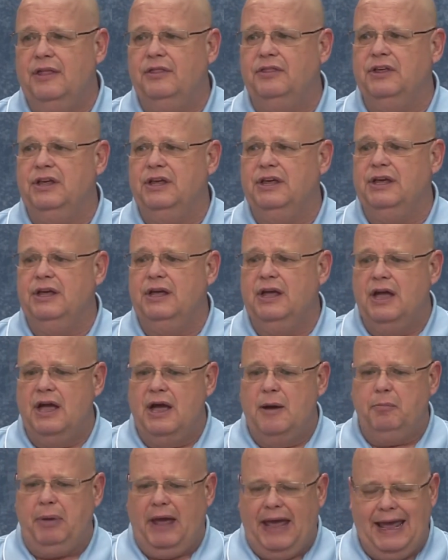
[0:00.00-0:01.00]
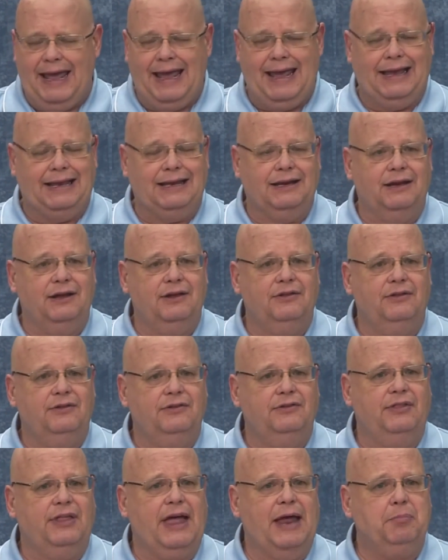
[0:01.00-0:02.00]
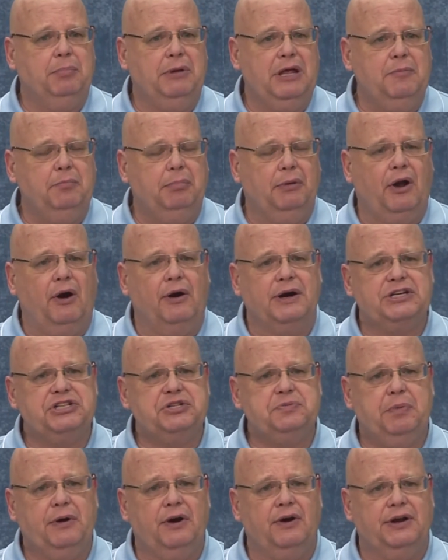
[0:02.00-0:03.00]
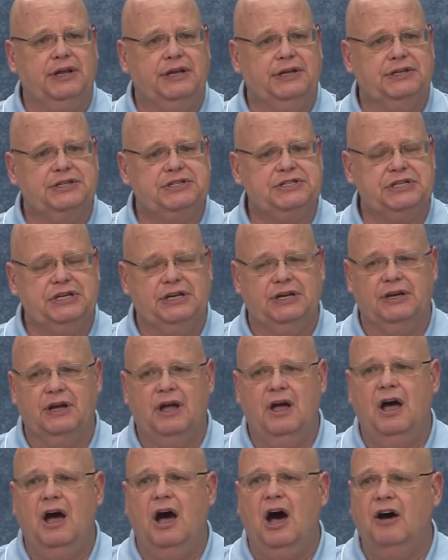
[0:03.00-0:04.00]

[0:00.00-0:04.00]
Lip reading: the pain that people are experiencing